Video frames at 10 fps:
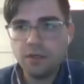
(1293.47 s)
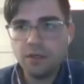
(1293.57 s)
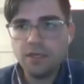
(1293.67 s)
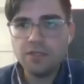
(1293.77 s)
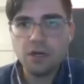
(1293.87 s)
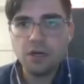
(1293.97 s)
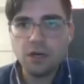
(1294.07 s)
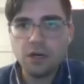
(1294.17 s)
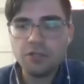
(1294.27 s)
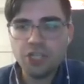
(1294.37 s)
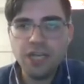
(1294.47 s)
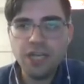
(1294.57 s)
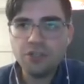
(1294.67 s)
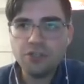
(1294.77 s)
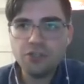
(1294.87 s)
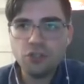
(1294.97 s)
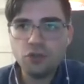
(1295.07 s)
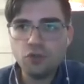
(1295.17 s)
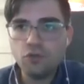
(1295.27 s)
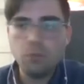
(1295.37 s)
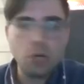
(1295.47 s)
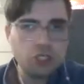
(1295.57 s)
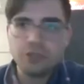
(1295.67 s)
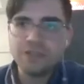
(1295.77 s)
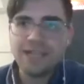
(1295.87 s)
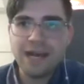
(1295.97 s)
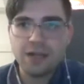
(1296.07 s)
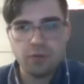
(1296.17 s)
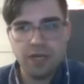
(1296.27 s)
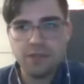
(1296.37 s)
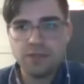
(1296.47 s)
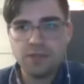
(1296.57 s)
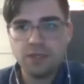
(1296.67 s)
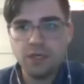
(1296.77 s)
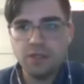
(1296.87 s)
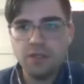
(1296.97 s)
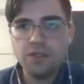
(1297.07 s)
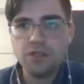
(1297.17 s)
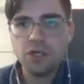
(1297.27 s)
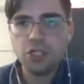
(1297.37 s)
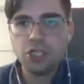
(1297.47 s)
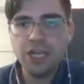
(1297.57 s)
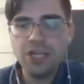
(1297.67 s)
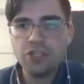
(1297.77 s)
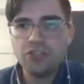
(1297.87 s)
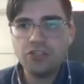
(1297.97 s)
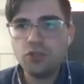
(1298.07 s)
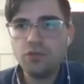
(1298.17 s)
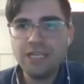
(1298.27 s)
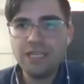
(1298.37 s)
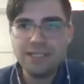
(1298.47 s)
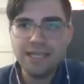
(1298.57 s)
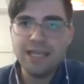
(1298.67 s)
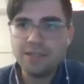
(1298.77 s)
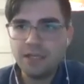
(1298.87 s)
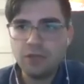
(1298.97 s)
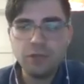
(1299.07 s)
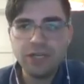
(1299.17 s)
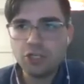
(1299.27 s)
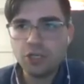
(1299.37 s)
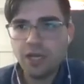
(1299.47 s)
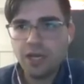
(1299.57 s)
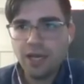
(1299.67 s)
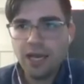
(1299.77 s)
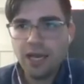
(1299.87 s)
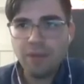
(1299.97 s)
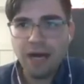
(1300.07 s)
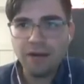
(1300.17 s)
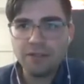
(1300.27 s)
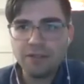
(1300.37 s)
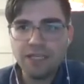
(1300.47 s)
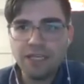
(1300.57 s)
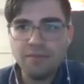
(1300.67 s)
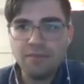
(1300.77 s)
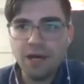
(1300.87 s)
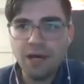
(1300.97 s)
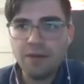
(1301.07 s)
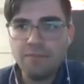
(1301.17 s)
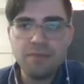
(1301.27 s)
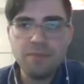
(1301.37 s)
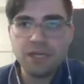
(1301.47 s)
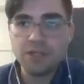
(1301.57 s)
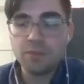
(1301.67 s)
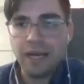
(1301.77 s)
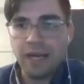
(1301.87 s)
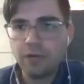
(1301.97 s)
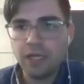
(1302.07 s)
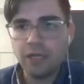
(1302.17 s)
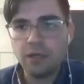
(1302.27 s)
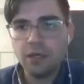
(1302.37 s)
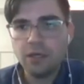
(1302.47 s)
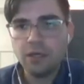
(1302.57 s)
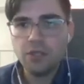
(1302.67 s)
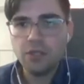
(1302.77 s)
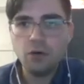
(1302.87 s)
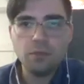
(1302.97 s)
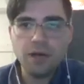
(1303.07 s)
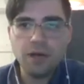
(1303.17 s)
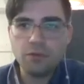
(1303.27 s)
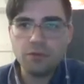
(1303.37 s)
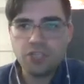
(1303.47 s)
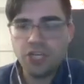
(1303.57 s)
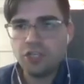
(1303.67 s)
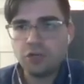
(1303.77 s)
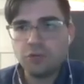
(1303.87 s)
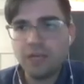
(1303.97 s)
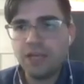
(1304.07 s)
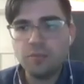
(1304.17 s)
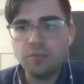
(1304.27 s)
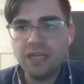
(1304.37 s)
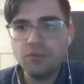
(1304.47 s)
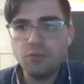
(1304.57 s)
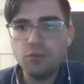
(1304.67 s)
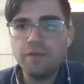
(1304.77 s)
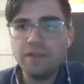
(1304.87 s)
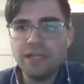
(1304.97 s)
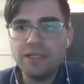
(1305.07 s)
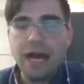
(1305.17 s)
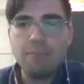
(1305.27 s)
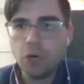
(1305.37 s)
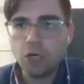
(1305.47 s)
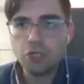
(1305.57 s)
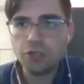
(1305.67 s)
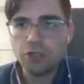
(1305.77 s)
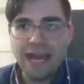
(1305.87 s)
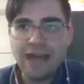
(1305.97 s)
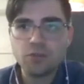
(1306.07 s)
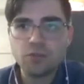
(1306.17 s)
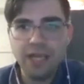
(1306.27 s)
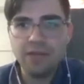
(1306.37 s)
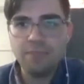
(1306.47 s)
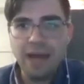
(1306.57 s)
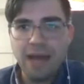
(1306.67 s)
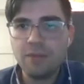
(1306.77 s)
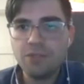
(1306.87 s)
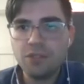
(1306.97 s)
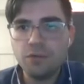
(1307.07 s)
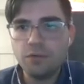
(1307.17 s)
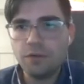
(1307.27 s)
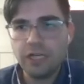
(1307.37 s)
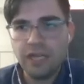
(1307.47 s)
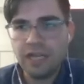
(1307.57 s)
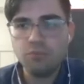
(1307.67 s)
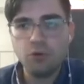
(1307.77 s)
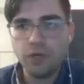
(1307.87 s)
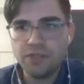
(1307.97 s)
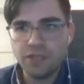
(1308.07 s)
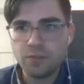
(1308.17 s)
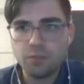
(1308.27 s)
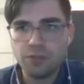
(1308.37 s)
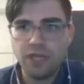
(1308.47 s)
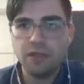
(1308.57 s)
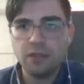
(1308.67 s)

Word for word: These are changes to marginal tax rates. These are changes to the date in which a policy uh, may be expiring. So, uh, changing a rate could be moving the top marginal tax rate back up to 39.6%.